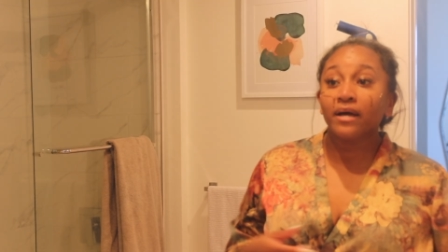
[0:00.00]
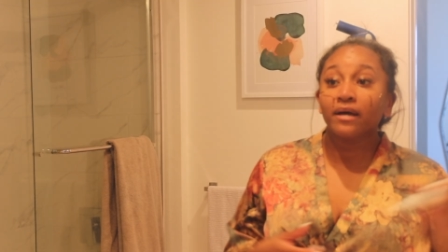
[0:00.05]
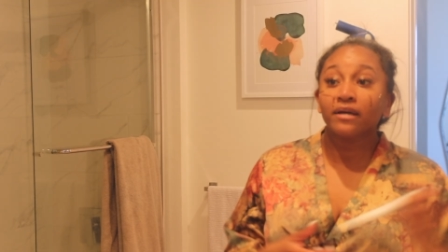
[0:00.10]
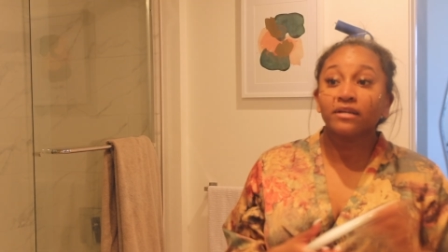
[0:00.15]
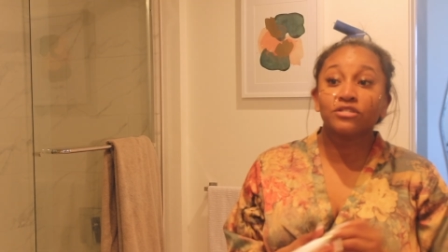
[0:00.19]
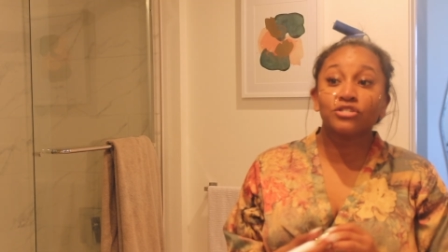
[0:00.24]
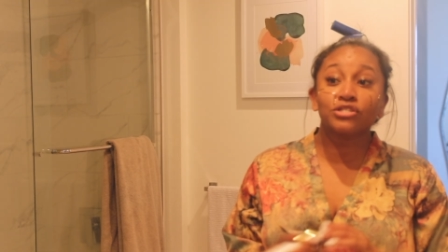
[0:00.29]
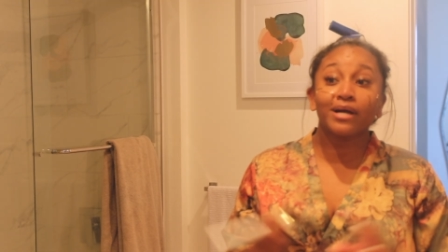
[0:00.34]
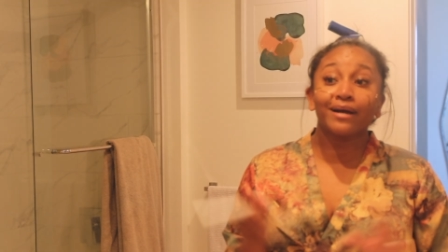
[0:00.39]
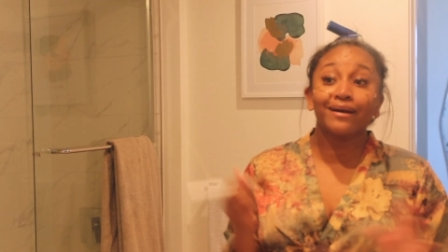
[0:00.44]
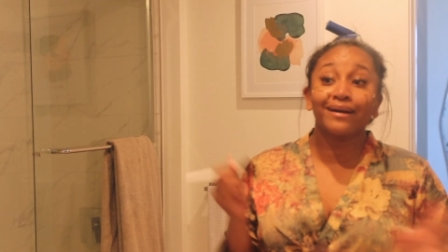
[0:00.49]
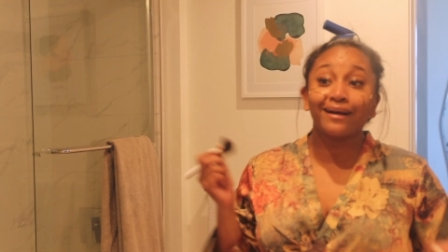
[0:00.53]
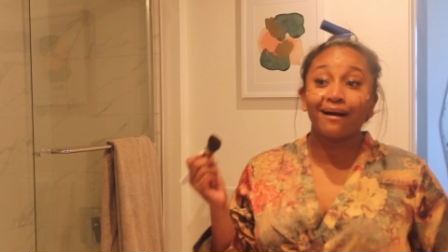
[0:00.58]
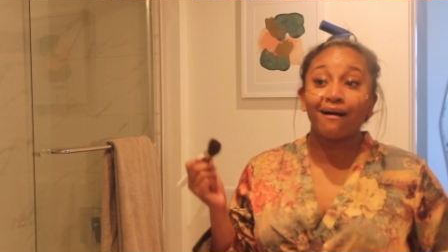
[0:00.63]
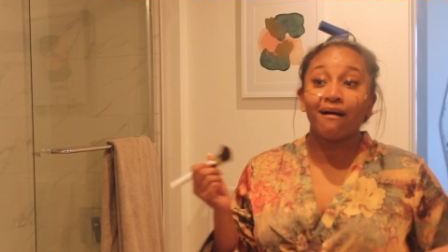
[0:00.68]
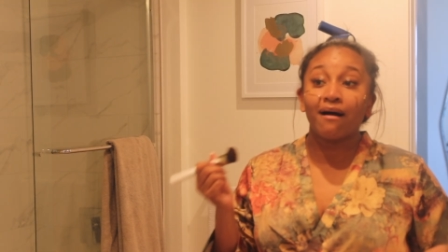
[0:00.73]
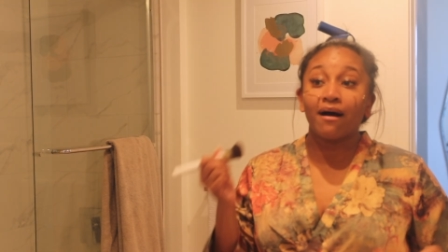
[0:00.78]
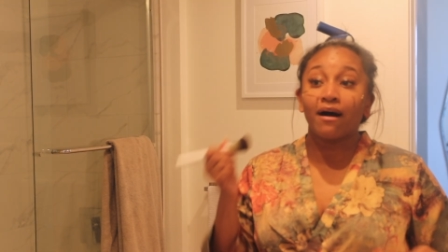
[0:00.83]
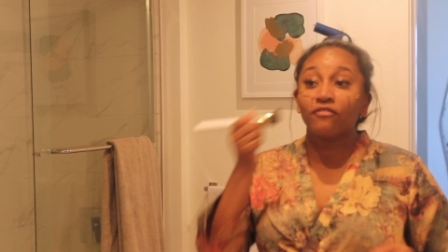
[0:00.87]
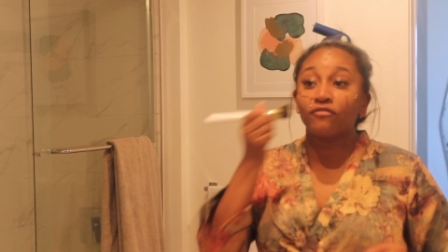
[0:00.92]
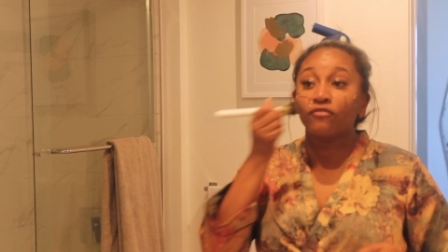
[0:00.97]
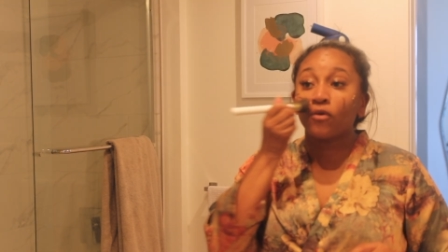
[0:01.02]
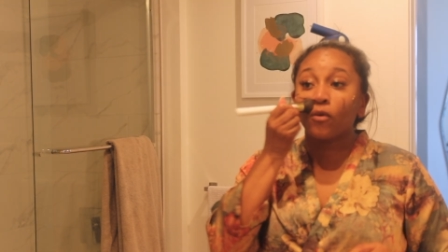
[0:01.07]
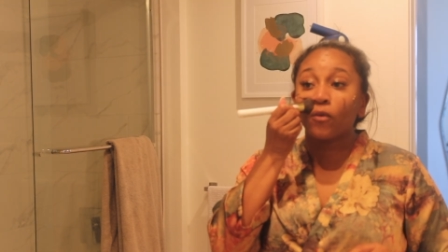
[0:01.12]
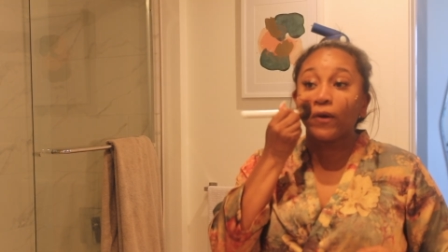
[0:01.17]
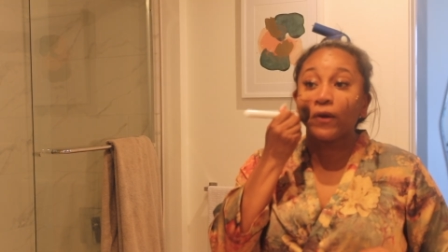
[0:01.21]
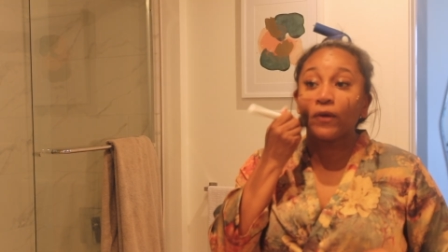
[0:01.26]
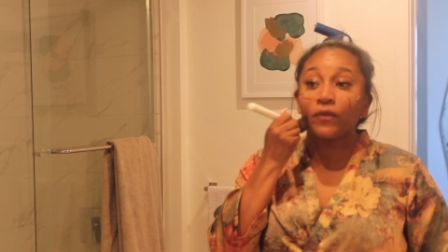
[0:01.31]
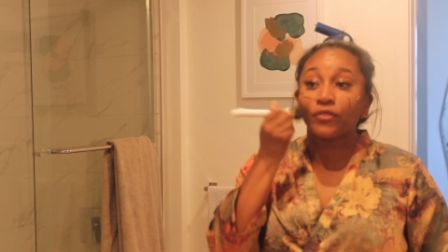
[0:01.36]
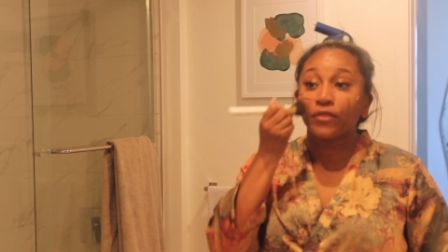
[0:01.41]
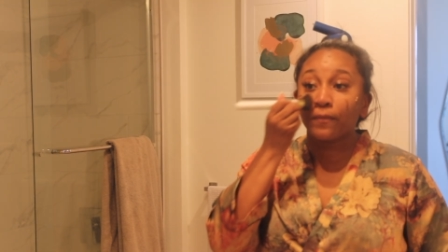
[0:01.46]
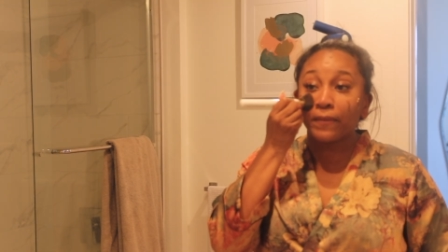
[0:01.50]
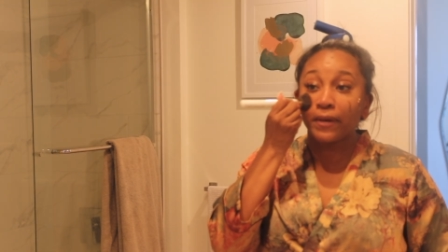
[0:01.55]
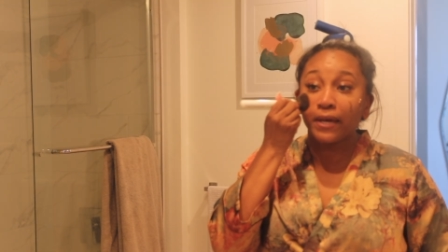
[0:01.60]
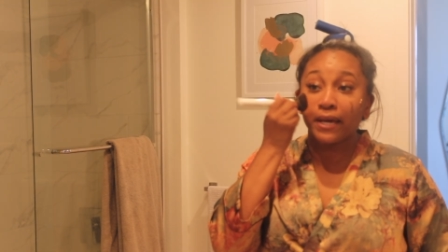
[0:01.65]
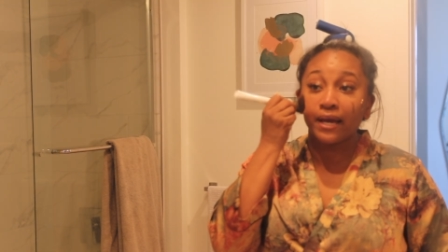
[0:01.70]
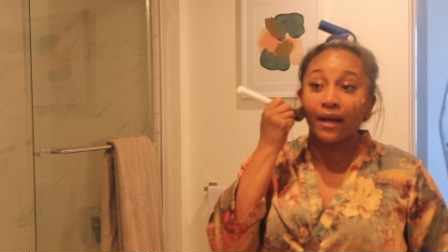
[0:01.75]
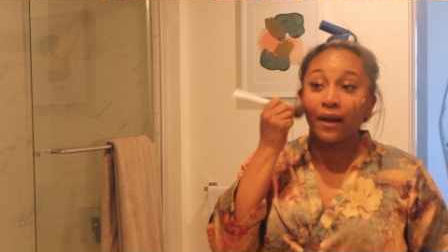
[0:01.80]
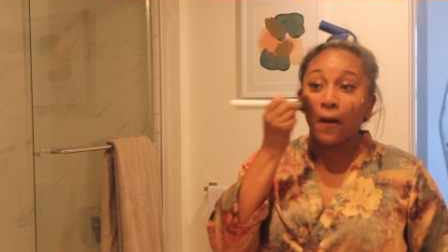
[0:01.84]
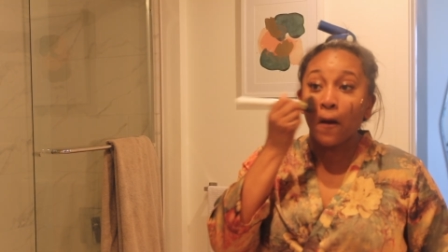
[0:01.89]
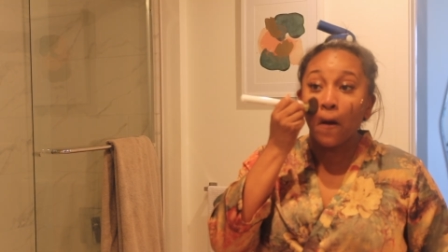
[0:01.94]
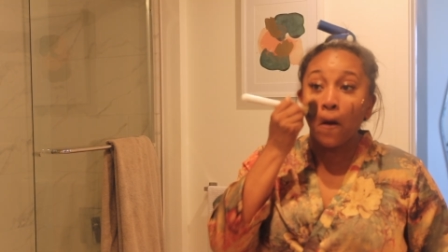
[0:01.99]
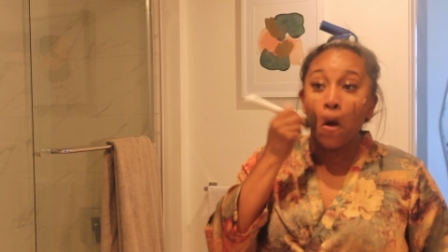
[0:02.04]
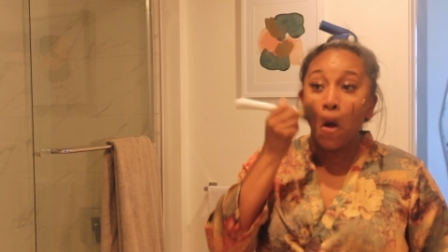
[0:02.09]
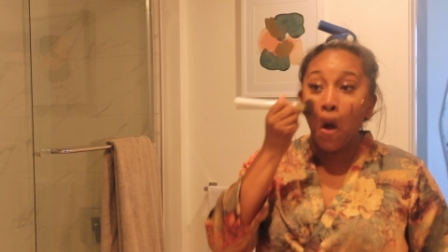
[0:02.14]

Starting off with being